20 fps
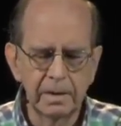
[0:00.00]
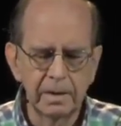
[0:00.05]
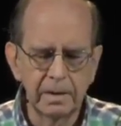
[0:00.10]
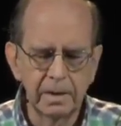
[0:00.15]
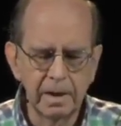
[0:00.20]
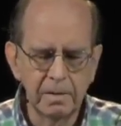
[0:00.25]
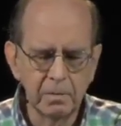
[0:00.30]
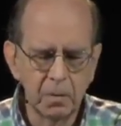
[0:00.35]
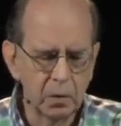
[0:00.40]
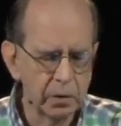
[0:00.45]

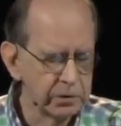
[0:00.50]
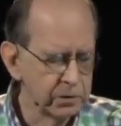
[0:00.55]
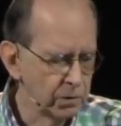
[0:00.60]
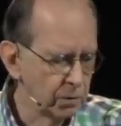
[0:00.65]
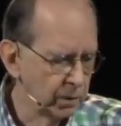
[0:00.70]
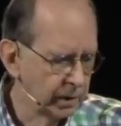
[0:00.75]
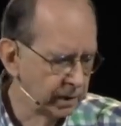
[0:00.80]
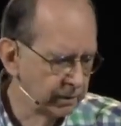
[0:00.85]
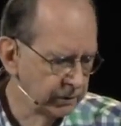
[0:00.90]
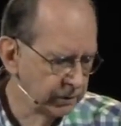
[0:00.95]
Game Boys or
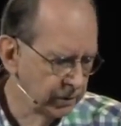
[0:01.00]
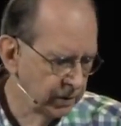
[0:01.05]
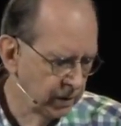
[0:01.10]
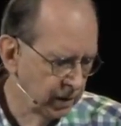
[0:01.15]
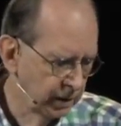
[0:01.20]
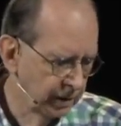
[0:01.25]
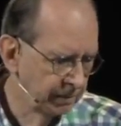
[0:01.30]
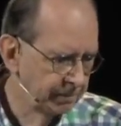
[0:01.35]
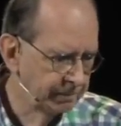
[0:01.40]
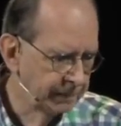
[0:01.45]
whatever you
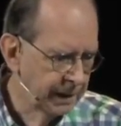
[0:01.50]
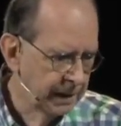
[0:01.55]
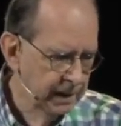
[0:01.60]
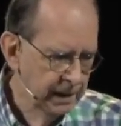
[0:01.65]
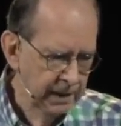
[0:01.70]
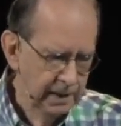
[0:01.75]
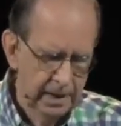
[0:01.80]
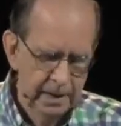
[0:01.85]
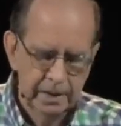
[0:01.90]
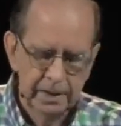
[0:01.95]
call them.
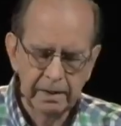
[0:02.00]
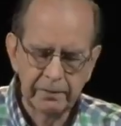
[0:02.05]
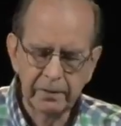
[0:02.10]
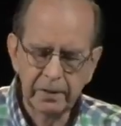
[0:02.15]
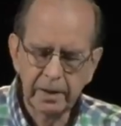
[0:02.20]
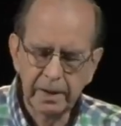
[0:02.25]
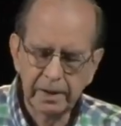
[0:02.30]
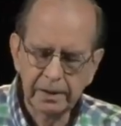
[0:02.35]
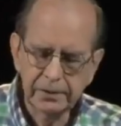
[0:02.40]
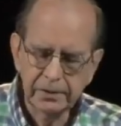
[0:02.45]

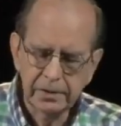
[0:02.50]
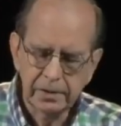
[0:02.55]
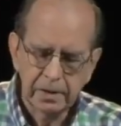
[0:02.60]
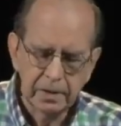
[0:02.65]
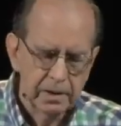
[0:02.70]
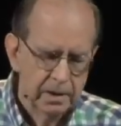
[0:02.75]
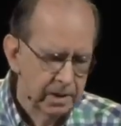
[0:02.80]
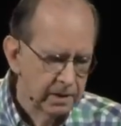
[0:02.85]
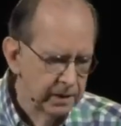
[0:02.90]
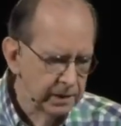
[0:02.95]
Nevertheless,
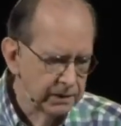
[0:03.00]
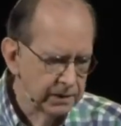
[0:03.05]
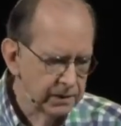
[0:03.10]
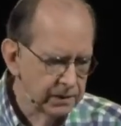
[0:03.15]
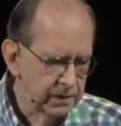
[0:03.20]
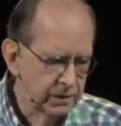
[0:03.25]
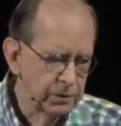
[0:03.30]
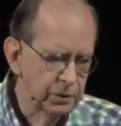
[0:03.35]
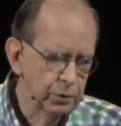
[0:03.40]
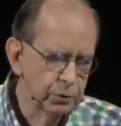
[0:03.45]
this
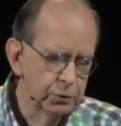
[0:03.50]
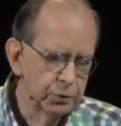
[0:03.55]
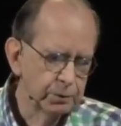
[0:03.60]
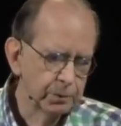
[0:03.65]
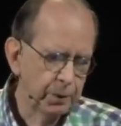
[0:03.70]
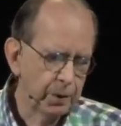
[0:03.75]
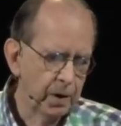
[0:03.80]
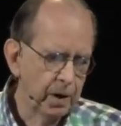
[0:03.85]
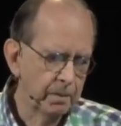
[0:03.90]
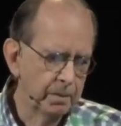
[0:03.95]
is a
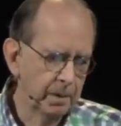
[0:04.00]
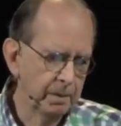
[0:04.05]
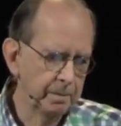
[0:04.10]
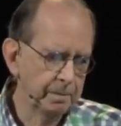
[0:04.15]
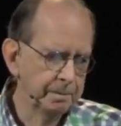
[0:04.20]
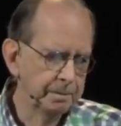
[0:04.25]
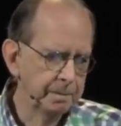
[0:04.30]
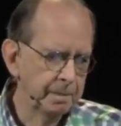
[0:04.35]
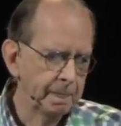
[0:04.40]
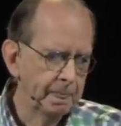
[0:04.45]
huge
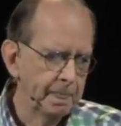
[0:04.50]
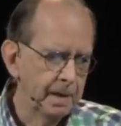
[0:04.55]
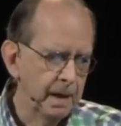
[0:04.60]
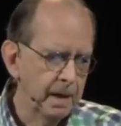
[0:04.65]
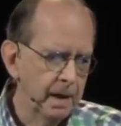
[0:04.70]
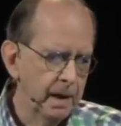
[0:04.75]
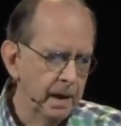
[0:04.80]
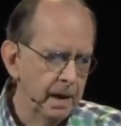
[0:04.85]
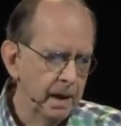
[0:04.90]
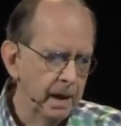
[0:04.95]
problem.
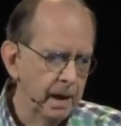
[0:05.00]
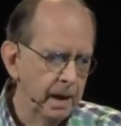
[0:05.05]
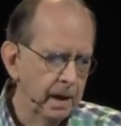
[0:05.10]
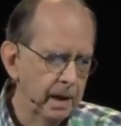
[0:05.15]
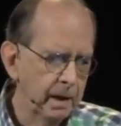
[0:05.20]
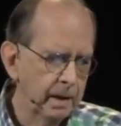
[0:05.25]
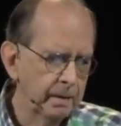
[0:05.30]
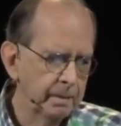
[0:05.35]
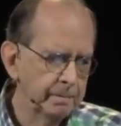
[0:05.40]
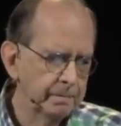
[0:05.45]

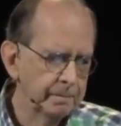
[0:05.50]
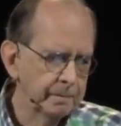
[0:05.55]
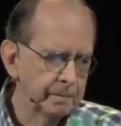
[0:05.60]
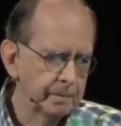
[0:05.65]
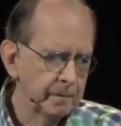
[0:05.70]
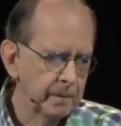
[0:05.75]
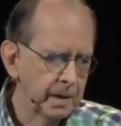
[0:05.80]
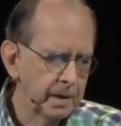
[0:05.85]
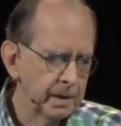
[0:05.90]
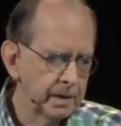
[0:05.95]

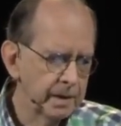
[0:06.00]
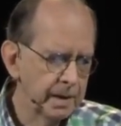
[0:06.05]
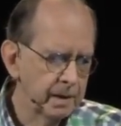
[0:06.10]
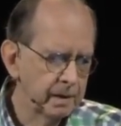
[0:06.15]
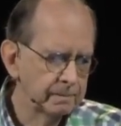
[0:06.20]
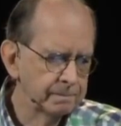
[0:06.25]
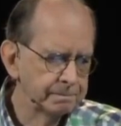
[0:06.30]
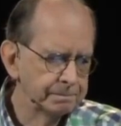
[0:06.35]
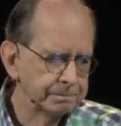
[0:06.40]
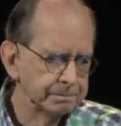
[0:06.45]

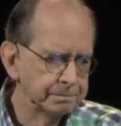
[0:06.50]
Now,